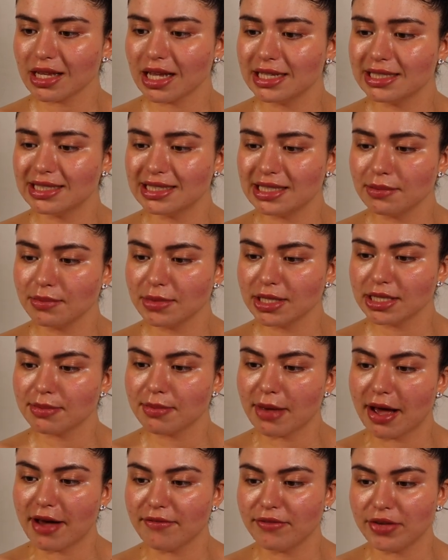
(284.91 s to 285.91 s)
A seamless
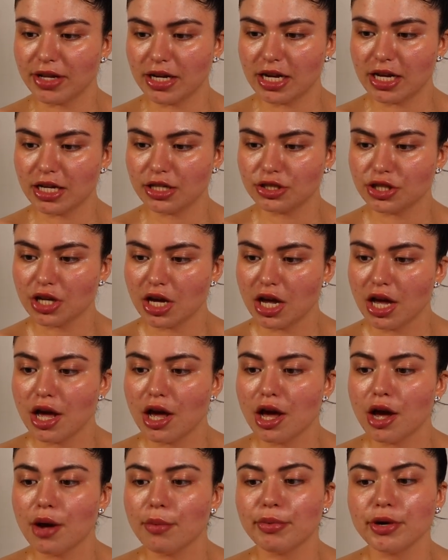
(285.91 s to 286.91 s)
matte finish,
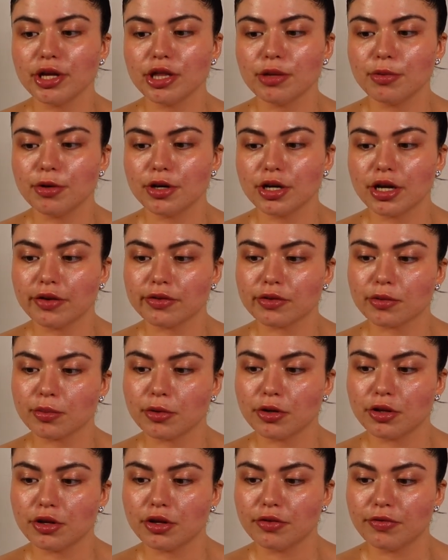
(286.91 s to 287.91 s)
breathable and
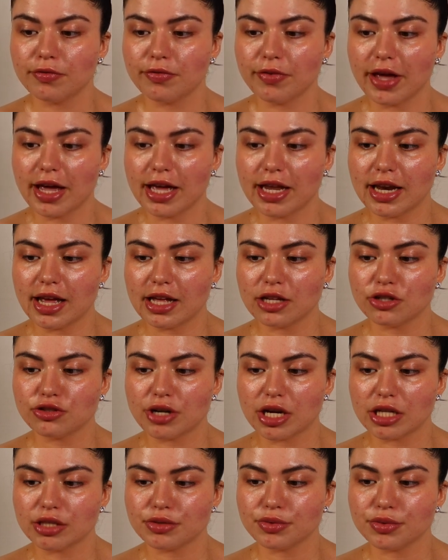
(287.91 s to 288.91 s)
comfortable, fade and
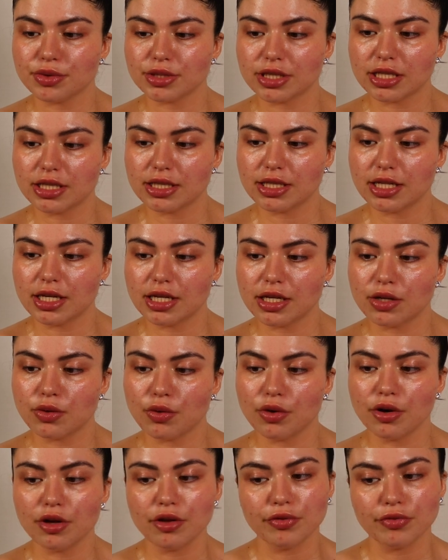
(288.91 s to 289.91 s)
transfer resistant,
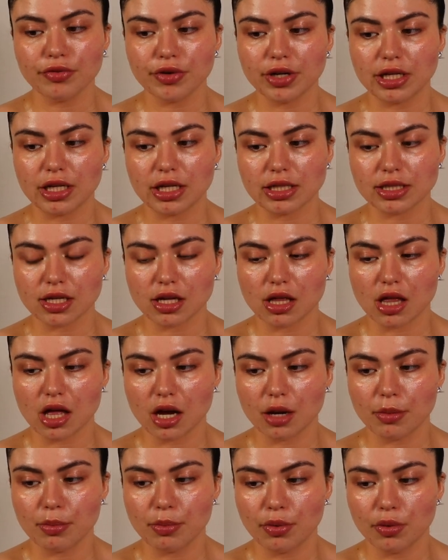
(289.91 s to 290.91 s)
oil-free, doesn't
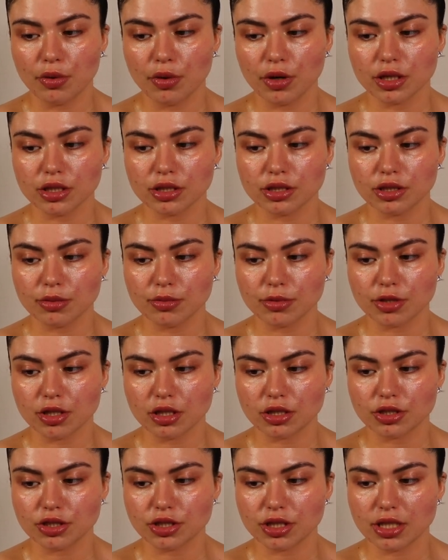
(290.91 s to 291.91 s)
clog pores,
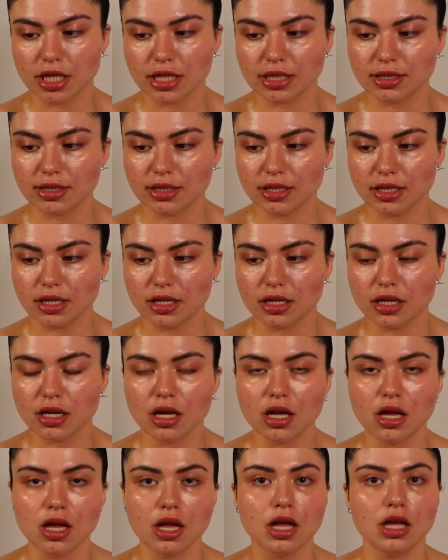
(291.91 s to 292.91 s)
dermatologist tested.
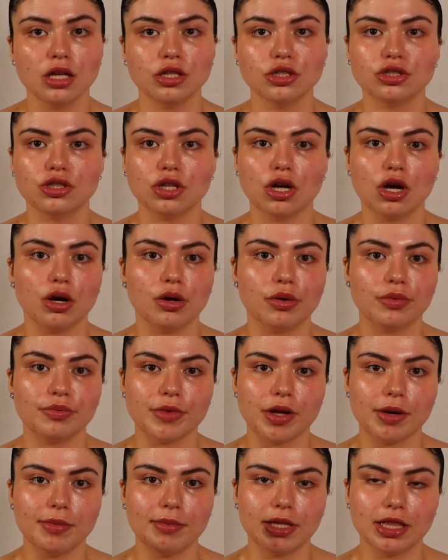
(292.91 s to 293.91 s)
So,
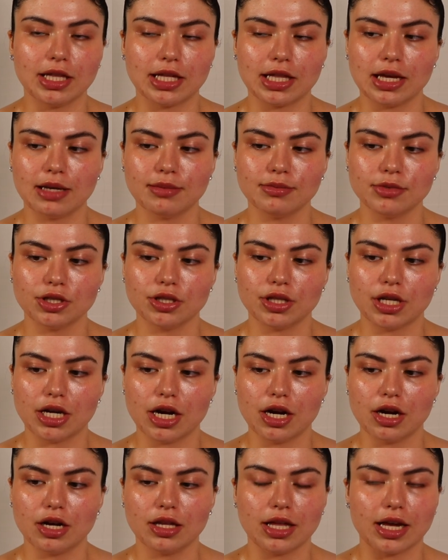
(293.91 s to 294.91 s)
I mean, the claims are
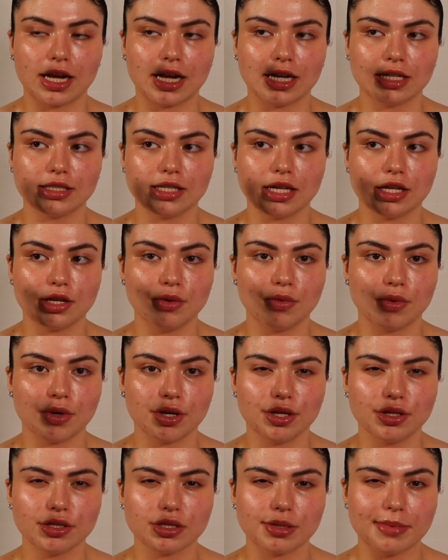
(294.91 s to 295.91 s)
there. Like I said, you
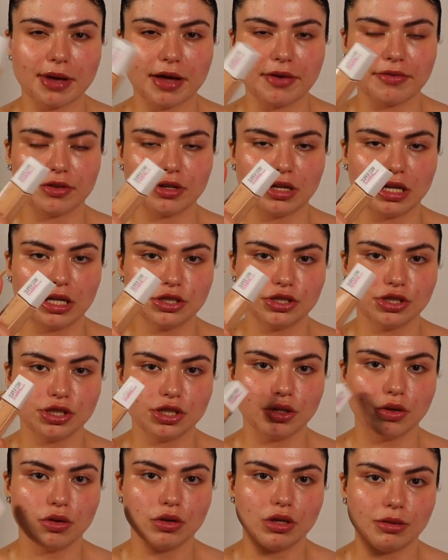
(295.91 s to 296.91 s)
want to use a matte
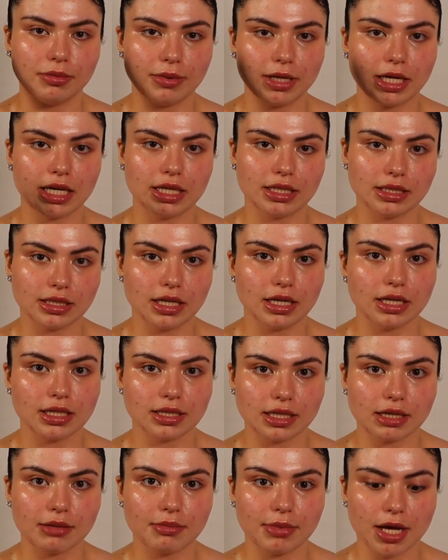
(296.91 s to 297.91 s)
foundation only because it
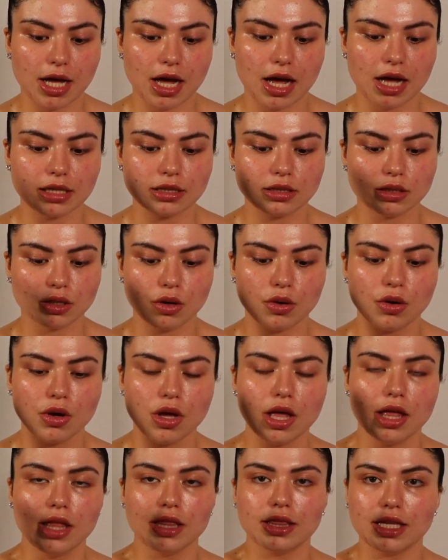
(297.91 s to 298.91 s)
is going to be hot. So,
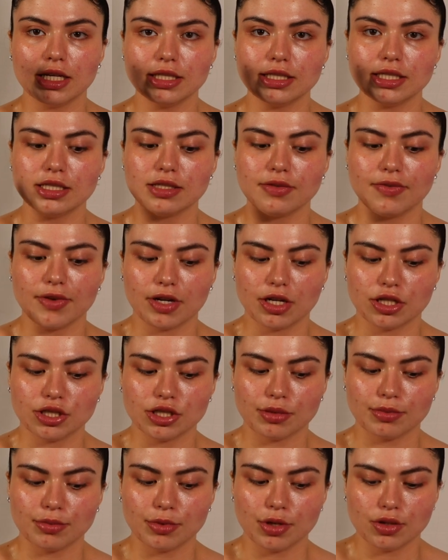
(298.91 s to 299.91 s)
this is the
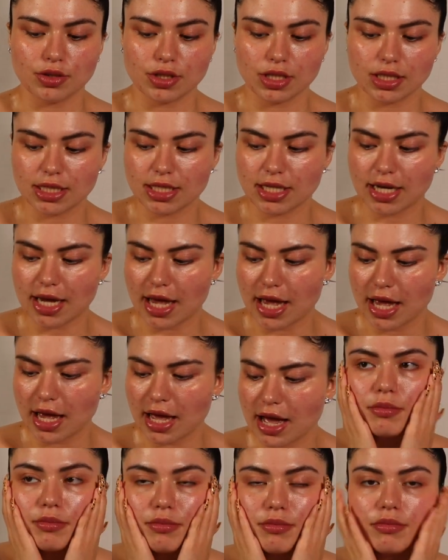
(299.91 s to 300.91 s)
foundation I'm using
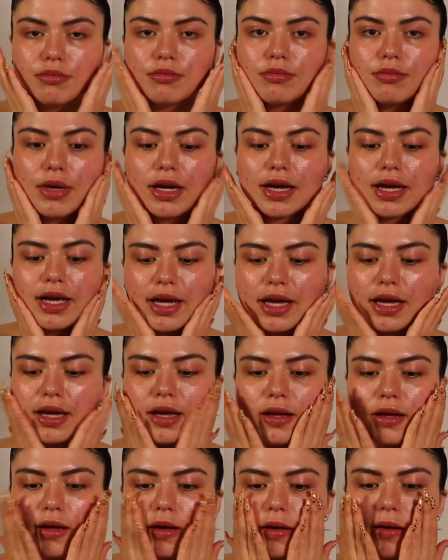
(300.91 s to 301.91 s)
today.
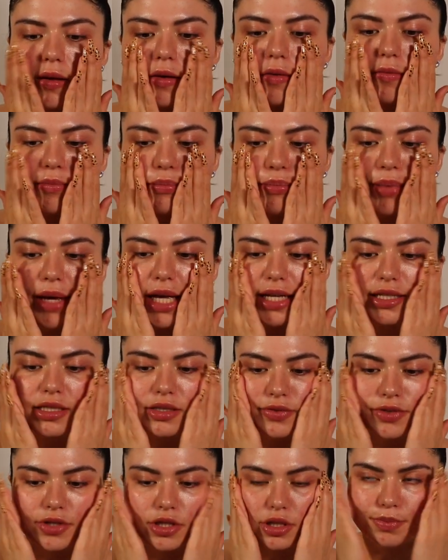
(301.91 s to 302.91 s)
My
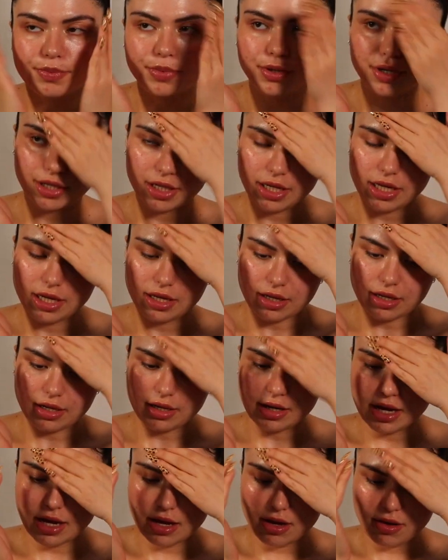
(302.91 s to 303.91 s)
base feels pretty good
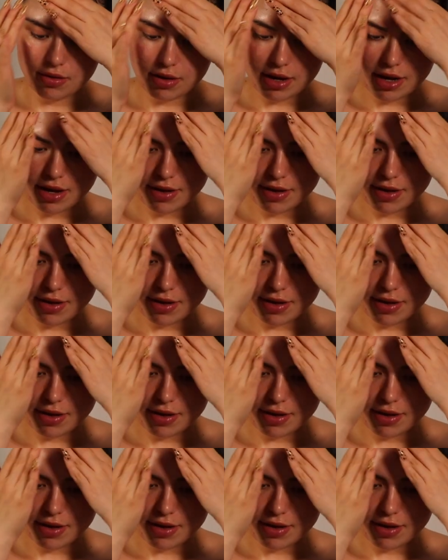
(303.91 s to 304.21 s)
now. I